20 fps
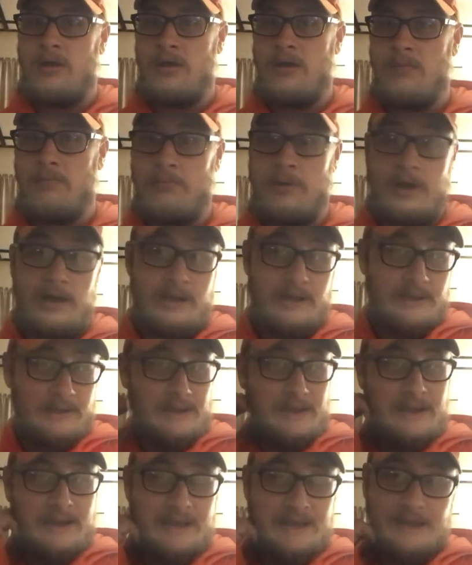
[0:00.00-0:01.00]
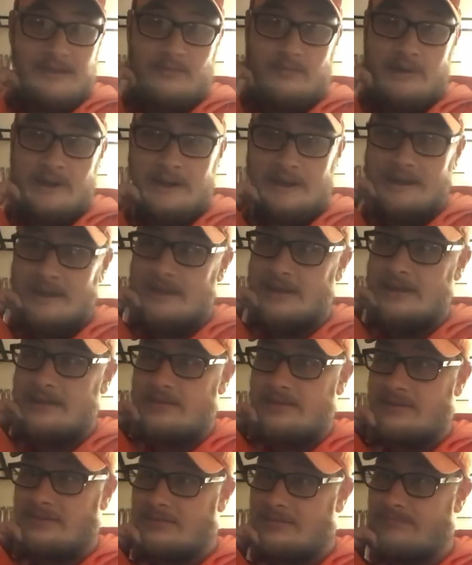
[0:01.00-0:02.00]
But it is what it
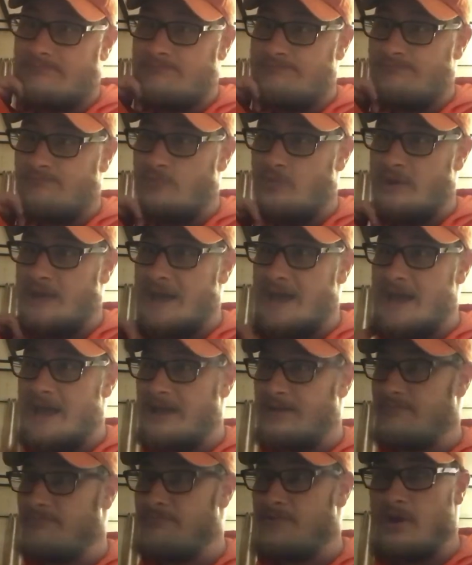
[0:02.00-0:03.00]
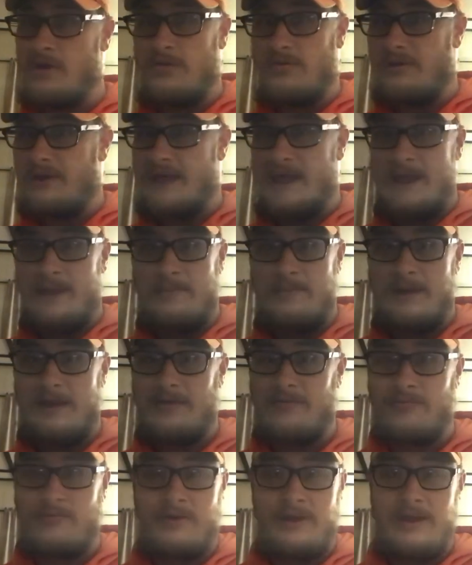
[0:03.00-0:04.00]
is. We got Notre Dame
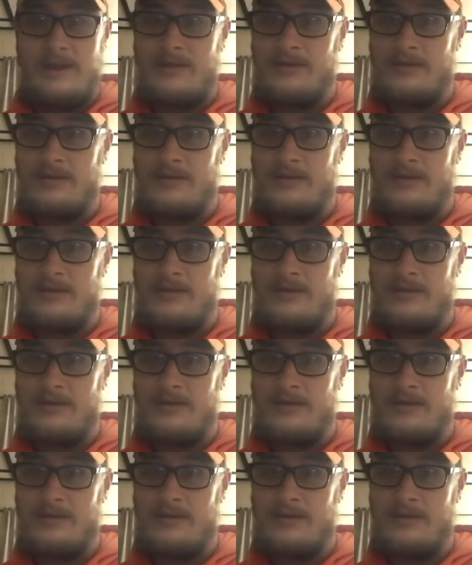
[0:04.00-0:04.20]
next week.